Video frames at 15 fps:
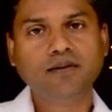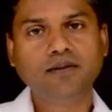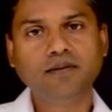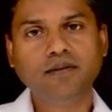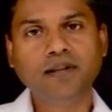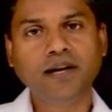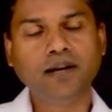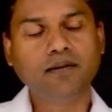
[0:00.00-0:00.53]

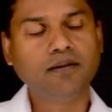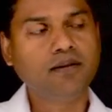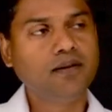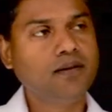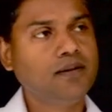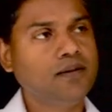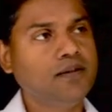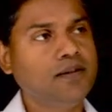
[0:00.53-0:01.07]
that
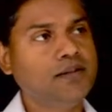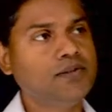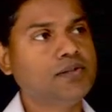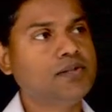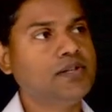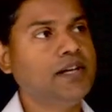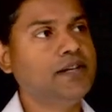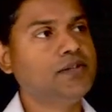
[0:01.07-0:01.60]
this
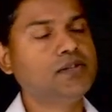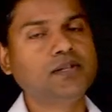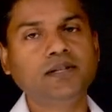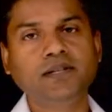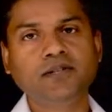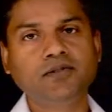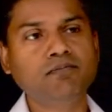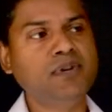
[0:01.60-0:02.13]
test
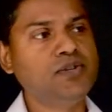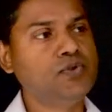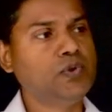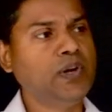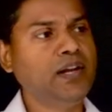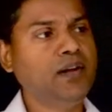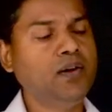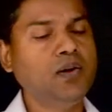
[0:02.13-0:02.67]
is
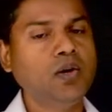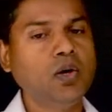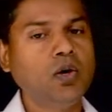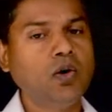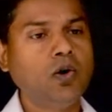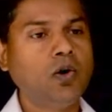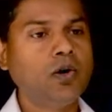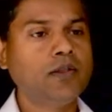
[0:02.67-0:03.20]
measuring,
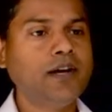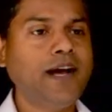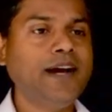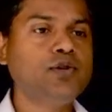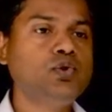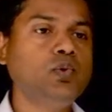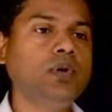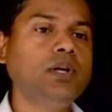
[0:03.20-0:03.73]
or the
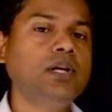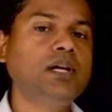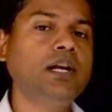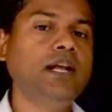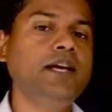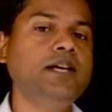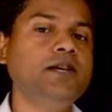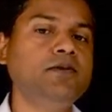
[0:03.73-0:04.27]
actual
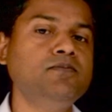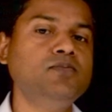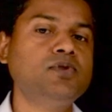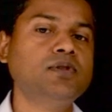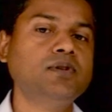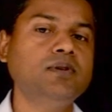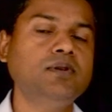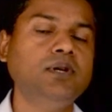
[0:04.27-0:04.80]
claims,
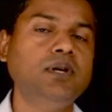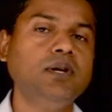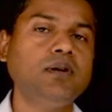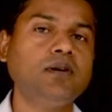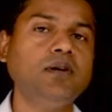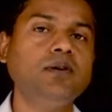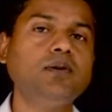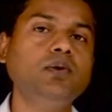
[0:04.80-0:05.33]

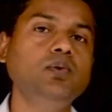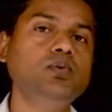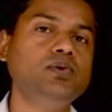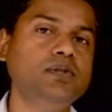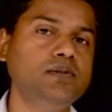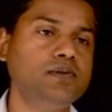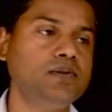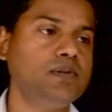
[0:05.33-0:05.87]

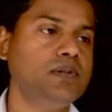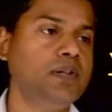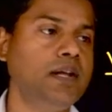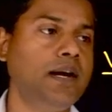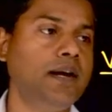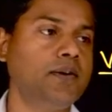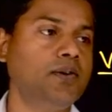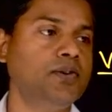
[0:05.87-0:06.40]
conclusions
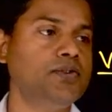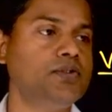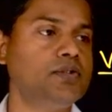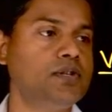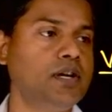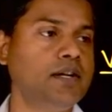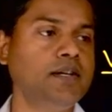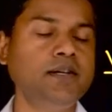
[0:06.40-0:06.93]
that a
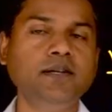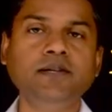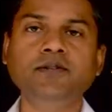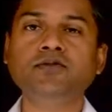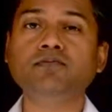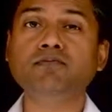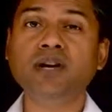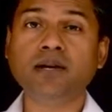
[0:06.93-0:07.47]
study
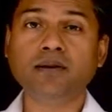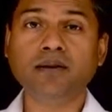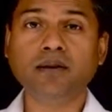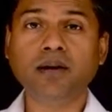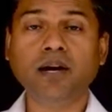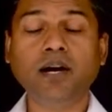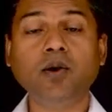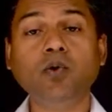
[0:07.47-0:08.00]
is making,
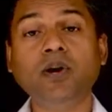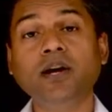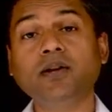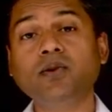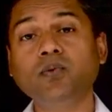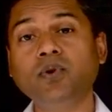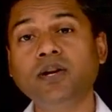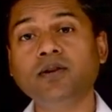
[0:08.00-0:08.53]
how
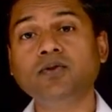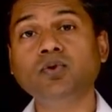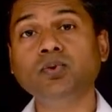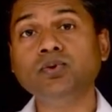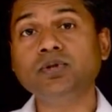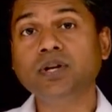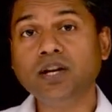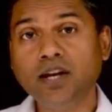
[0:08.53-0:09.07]
accurate
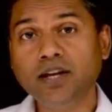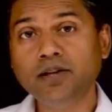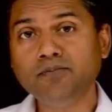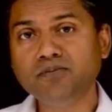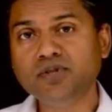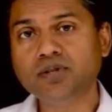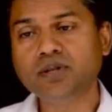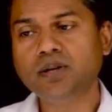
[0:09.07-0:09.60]
those
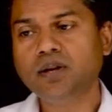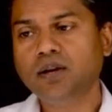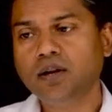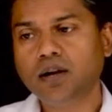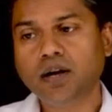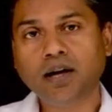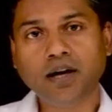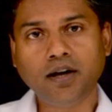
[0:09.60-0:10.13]
claims
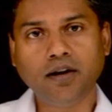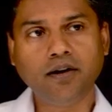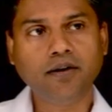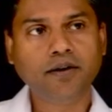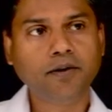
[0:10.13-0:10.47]
are.